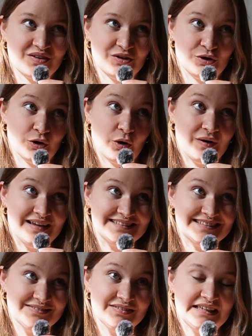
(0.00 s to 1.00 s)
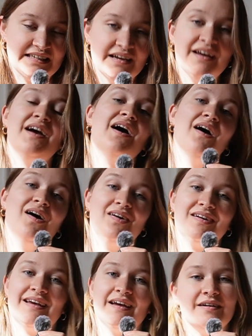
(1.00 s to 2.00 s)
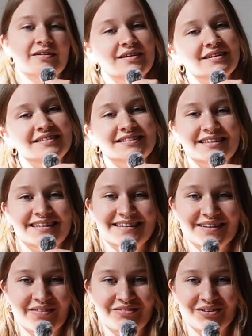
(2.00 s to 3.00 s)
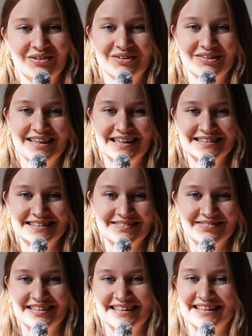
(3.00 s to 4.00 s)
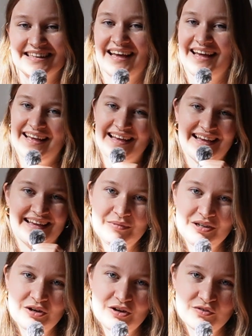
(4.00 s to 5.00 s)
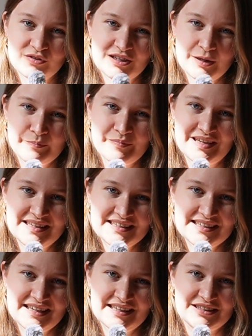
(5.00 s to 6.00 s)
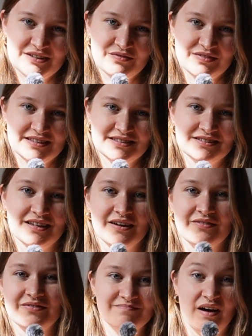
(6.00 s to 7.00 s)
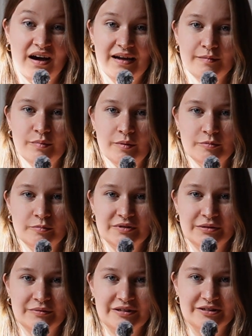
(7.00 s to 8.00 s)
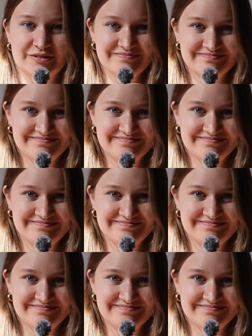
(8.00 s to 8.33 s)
creativity. Okay, to kick off your creativity. Let me know if you end up making any of this stuff. I probably will,